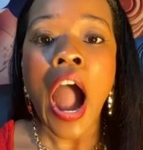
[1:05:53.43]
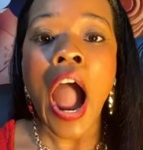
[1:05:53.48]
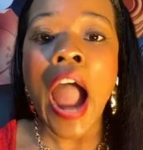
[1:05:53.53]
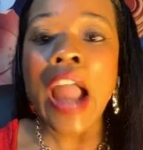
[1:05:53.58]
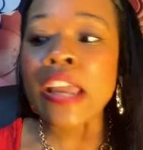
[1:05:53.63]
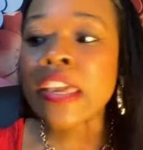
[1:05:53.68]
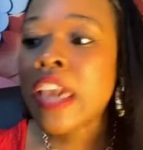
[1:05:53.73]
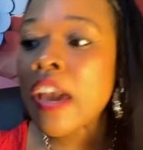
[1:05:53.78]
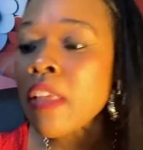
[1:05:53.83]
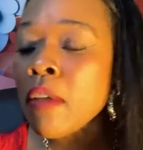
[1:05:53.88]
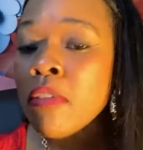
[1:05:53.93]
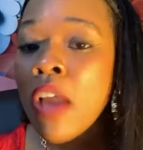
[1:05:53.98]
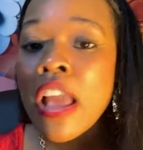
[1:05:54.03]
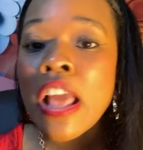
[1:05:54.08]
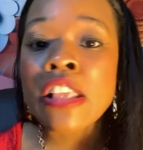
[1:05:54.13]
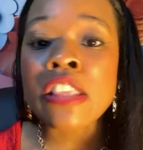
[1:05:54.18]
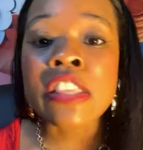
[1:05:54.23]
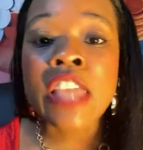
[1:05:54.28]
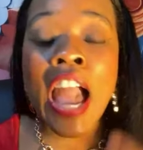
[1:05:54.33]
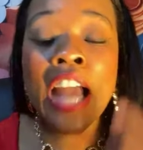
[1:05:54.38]
I give them
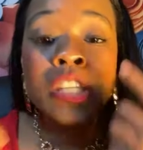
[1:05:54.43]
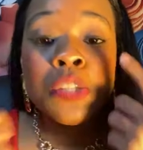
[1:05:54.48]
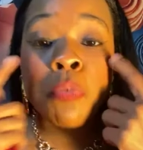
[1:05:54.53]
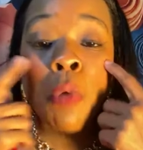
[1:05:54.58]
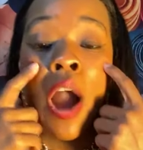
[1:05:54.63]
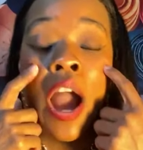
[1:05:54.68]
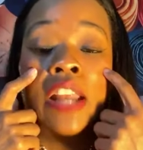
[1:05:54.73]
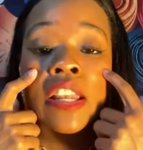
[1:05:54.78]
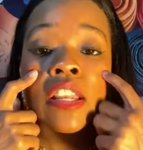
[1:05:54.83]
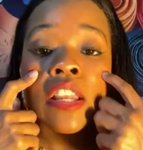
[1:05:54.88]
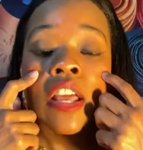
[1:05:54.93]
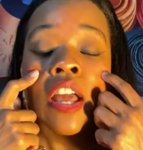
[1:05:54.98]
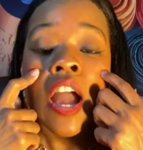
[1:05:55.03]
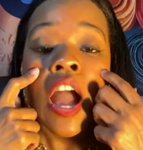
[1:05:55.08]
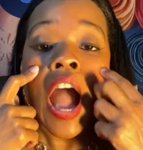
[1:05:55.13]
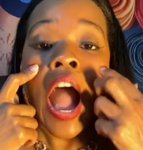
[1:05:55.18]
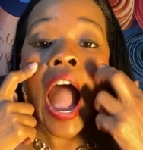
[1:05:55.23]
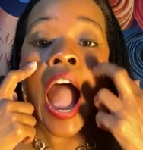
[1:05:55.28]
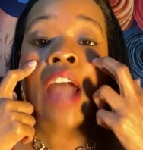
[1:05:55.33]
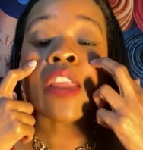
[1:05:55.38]
that. Guess what?
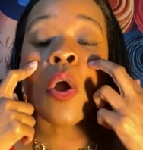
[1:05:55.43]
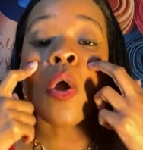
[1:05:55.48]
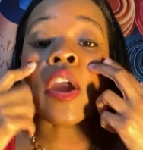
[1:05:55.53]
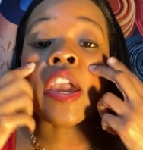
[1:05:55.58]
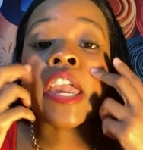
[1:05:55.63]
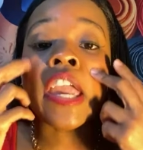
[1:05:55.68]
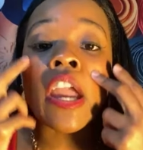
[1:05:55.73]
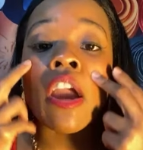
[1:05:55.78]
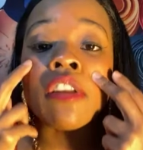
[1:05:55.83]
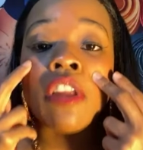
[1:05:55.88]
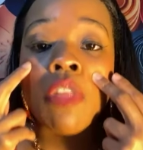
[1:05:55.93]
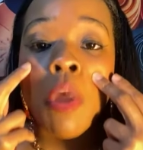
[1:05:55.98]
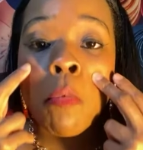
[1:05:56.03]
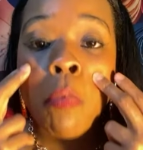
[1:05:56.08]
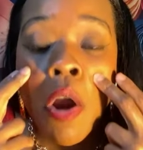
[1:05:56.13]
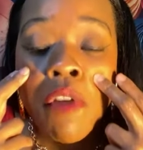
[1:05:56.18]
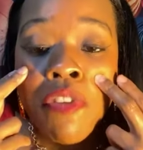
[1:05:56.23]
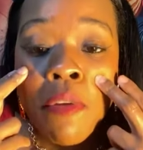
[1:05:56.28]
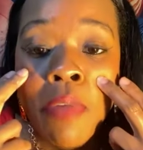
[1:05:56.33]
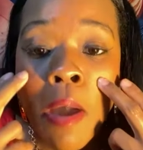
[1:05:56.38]
I don't hear
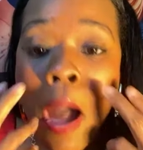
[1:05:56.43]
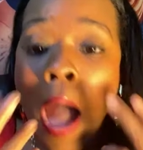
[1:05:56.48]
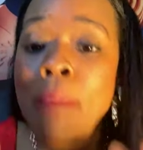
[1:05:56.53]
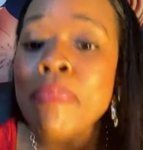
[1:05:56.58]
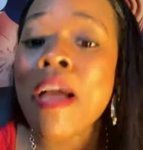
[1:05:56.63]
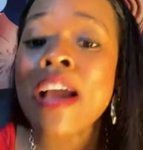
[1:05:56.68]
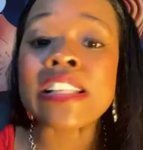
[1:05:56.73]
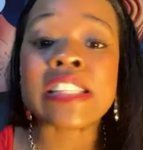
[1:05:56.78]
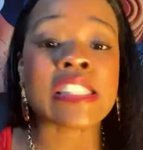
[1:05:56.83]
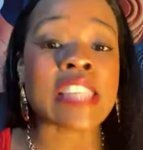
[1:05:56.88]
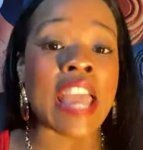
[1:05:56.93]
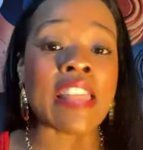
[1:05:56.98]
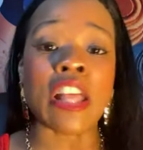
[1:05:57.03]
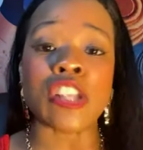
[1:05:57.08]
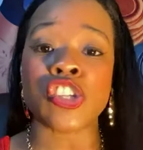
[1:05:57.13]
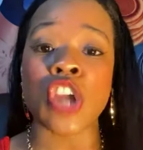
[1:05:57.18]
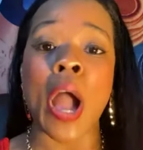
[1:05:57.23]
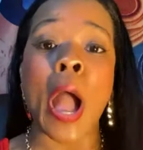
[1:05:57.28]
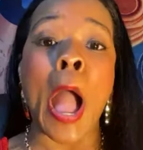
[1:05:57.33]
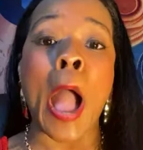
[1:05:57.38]
another word from the. I'm not saying
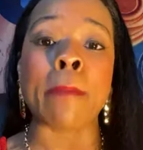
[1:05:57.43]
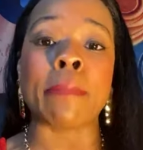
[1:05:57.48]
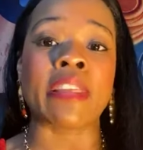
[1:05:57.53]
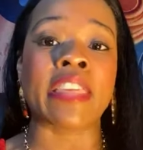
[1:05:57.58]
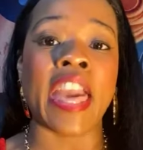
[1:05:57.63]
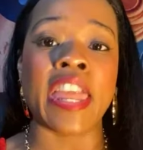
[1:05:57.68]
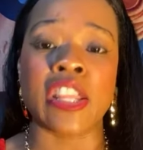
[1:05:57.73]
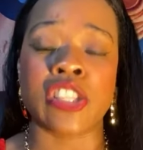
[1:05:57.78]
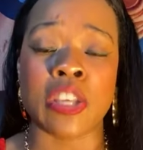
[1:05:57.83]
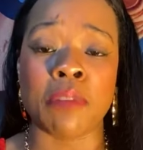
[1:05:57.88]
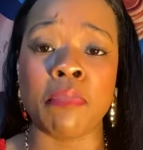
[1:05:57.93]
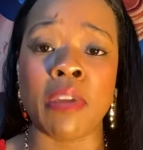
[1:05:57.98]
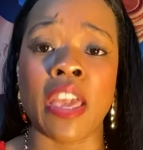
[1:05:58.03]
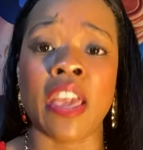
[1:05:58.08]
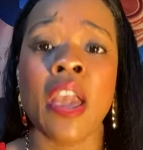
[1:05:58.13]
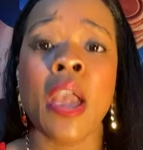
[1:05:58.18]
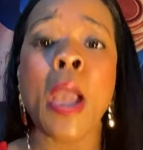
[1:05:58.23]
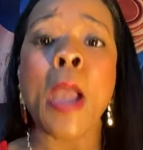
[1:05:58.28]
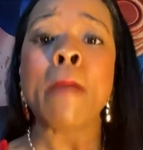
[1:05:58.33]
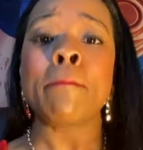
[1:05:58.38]
that you're obligated to
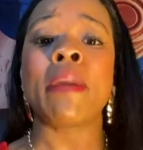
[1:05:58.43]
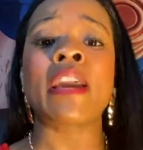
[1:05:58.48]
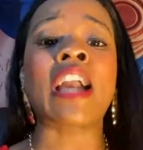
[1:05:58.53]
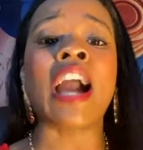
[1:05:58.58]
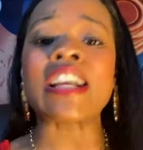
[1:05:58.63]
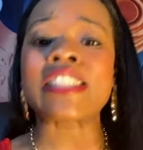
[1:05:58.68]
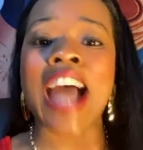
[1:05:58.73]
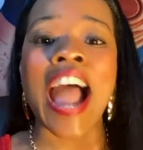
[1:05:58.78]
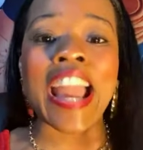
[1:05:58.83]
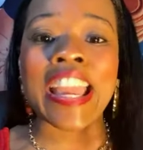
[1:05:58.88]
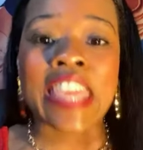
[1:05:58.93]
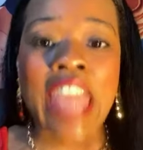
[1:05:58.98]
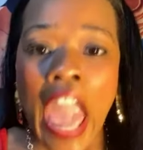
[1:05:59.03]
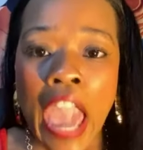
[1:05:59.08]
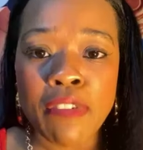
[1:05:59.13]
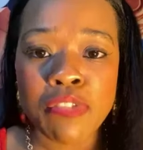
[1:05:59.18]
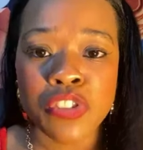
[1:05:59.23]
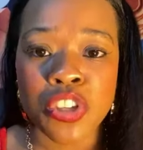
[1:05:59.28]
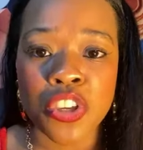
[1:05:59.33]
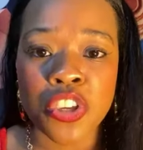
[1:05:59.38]
me because I
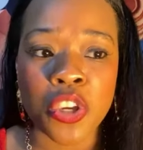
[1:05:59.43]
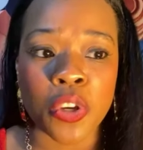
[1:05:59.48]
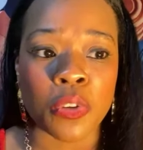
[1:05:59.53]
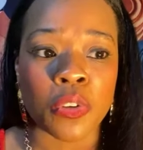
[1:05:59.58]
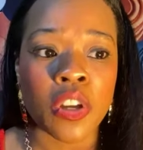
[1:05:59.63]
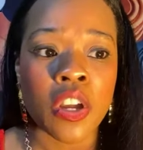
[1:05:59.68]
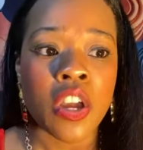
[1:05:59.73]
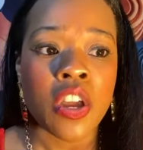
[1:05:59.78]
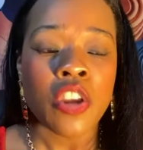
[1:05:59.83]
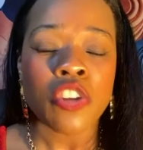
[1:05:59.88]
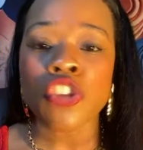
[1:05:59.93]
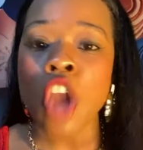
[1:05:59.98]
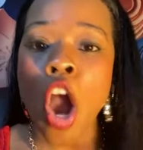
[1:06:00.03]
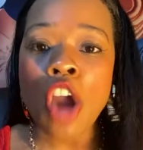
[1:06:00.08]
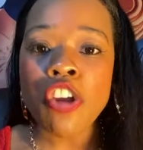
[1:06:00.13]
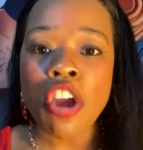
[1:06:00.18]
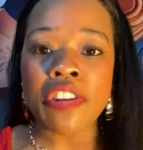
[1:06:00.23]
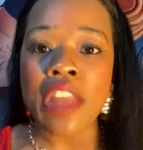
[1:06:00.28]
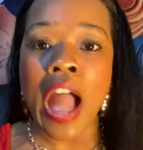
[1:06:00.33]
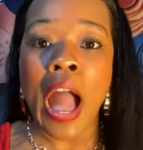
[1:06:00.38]
gave to you.
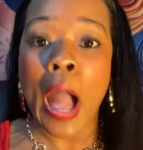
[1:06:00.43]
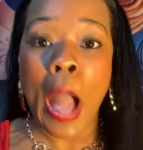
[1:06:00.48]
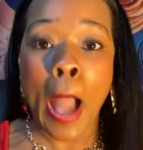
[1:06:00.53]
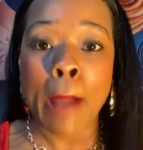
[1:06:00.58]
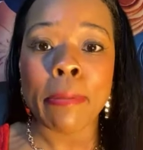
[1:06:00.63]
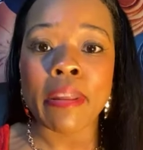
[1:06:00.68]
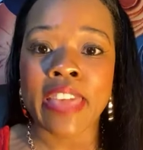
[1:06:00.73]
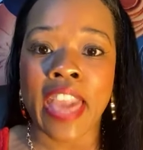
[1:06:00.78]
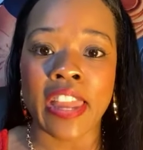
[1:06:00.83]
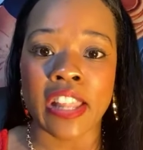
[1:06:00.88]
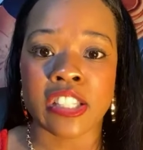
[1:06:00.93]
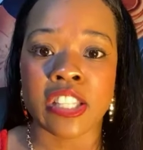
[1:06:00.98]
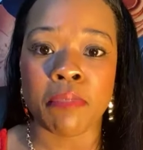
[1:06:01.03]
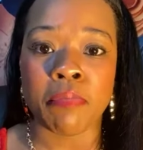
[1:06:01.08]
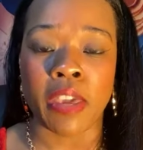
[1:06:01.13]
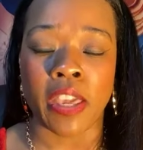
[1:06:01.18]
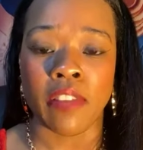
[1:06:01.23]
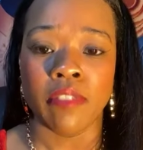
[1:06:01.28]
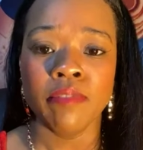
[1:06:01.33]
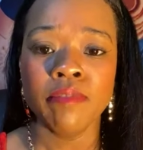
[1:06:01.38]
No, you're not obligated
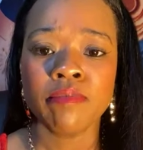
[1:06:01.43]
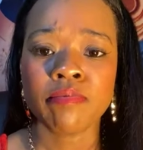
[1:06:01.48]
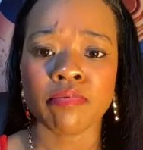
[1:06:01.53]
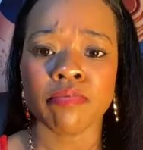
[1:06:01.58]
to me.